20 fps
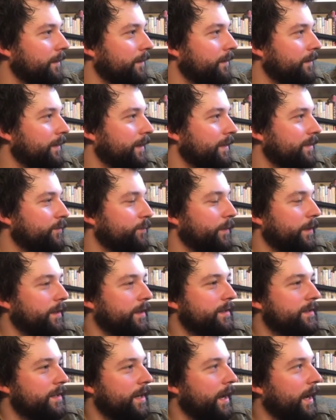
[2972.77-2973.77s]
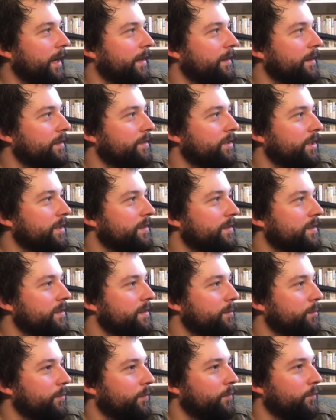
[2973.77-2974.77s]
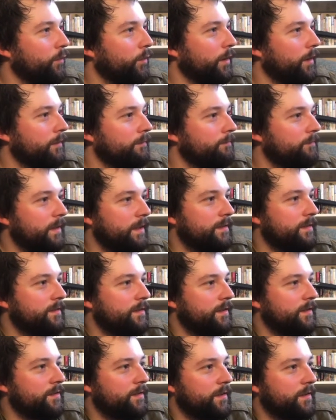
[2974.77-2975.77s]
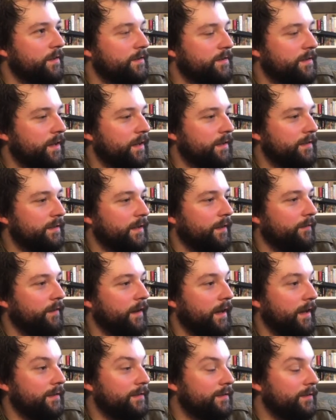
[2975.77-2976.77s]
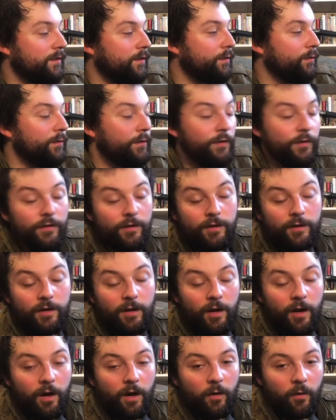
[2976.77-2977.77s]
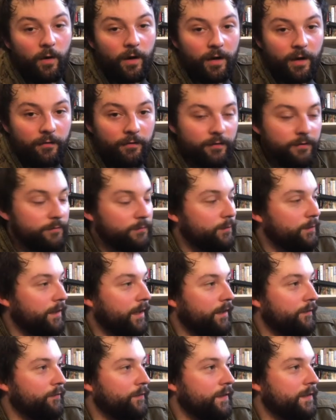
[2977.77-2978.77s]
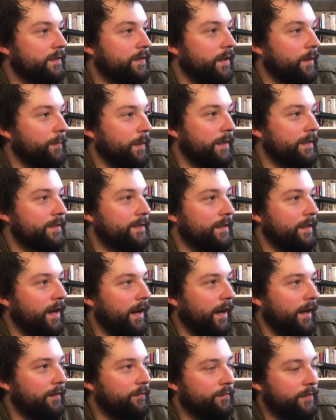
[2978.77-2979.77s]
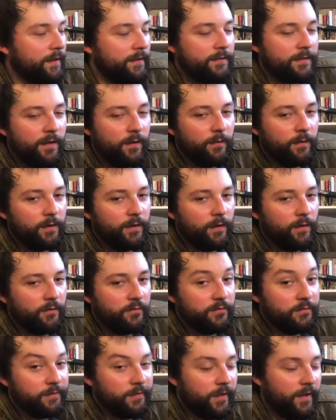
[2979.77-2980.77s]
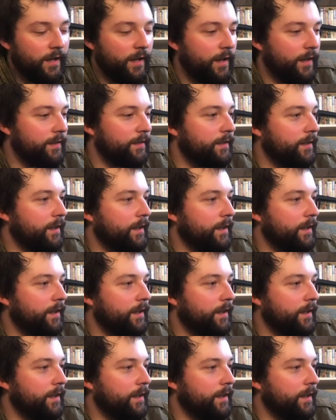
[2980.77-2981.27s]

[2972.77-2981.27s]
that's weird, because I hadn't adjusted it before. These are the settings I've had, so whatever. We'll get it fixed up. It's live. That's how it goes. And